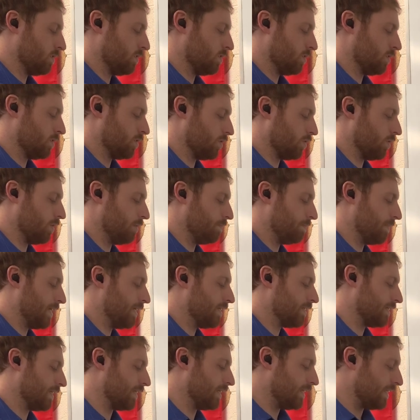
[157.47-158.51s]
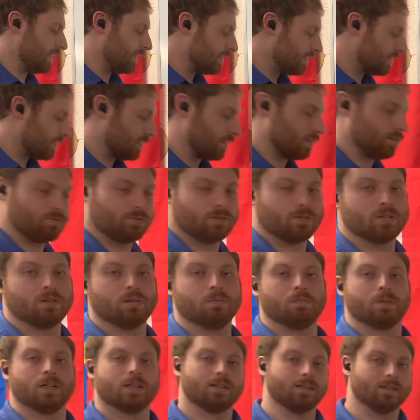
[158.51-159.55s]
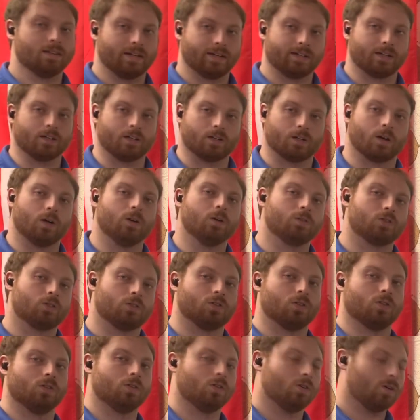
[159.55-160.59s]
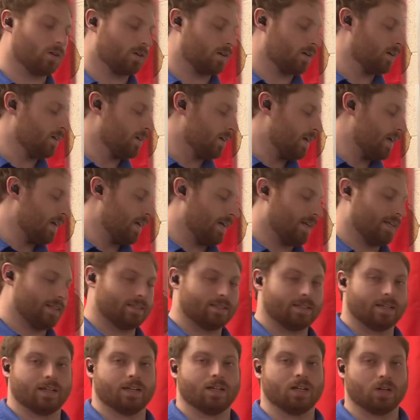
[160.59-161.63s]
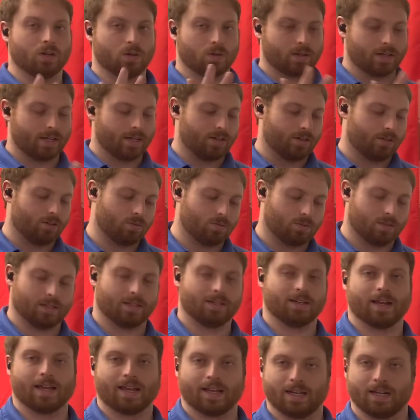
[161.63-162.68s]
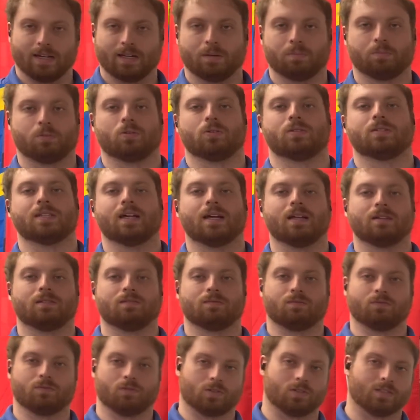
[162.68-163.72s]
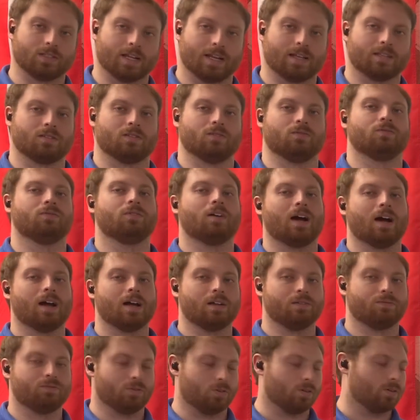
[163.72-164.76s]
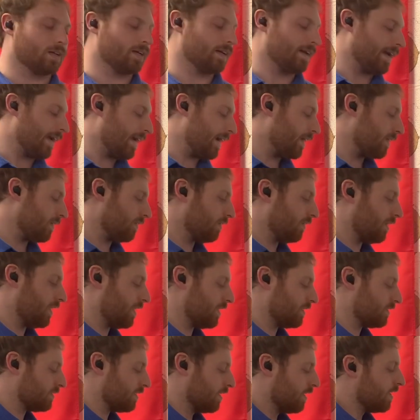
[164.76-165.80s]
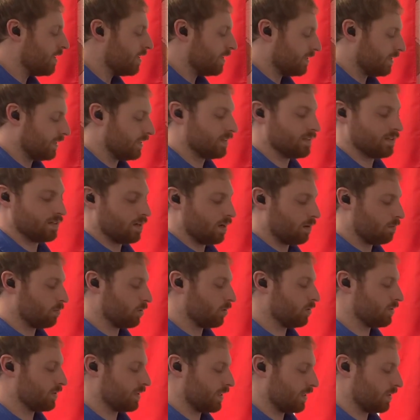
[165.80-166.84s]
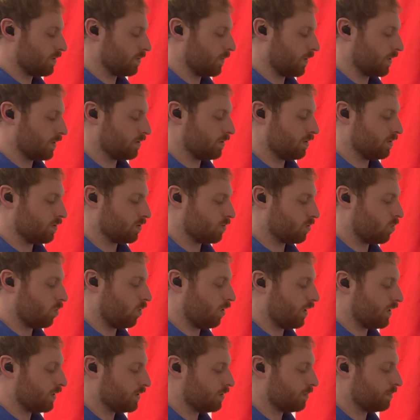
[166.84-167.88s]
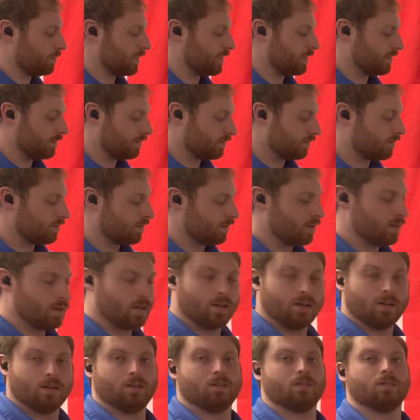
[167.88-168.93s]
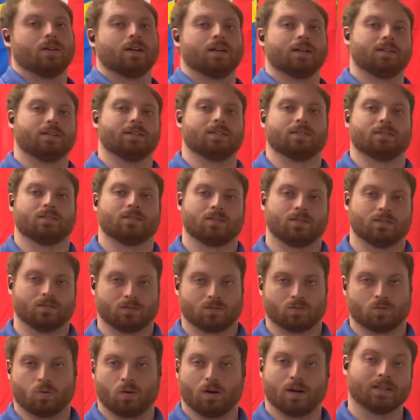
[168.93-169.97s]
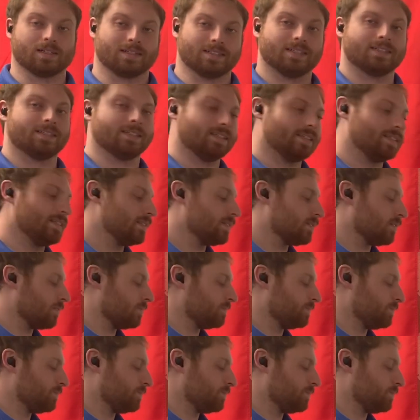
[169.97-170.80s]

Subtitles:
So it makes it easy for somebody like a coach to look and say, okay, you did 80% for sets of 5. You can analyze these numbers. That's what quant means, right? It's quantities.